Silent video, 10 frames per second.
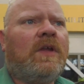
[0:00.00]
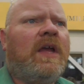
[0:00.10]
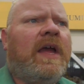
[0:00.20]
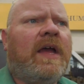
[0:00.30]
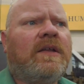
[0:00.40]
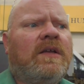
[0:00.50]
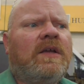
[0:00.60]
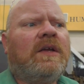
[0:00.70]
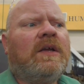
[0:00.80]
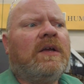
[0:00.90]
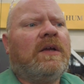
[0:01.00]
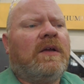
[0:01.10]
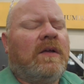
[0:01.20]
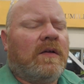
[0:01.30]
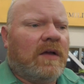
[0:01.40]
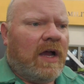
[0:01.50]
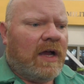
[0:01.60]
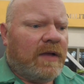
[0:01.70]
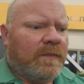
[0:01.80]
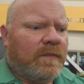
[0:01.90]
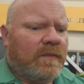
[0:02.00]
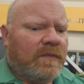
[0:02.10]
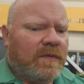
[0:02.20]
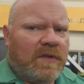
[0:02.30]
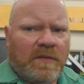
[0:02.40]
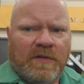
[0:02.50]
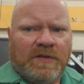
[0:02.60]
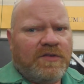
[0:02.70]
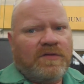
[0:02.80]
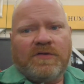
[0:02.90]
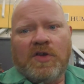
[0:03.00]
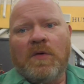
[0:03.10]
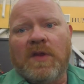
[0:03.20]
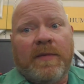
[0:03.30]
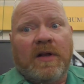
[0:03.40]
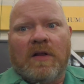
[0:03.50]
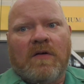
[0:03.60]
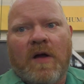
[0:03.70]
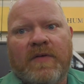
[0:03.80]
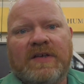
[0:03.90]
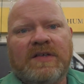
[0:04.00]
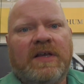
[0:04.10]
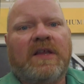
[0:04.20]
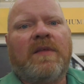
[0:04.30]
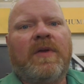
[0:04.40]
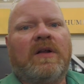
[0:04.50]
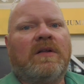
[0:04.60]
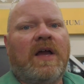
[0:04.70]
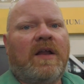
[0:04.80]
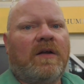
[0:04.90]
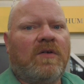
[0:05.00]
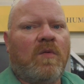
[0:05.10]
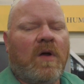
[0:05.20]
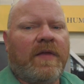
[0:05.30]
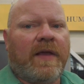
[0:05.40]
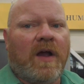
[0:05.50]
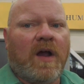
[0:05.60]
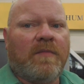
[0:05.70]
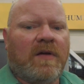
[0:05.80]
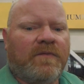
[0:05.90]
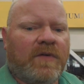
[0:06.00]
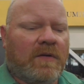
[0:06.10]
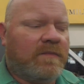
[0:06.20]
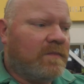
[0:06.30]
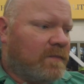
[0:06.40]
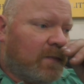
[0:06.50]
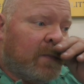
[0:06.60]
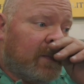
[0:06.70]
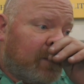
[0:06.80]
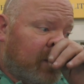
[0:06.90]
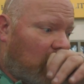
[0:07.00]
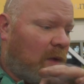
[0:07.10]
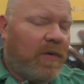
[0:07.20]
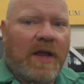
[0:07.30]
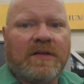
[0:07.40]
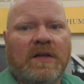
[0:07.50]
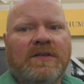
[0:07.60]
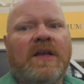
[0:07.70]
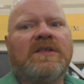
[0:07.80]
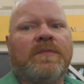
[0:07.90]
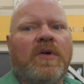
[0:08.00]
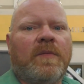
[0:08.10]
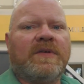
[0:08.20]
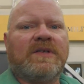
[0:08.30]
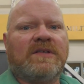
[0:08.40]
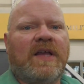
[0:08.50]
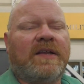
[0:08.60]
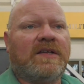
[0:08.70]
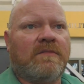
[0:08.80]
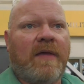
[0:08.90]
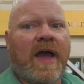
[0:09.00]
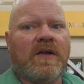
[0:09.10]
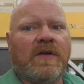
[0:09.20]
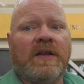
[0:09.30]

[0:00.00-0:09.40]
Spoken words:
And the 2 in the middle are obviously in the middle. I don't know where they are, but for all practical intents and purposes, that doesn't matter.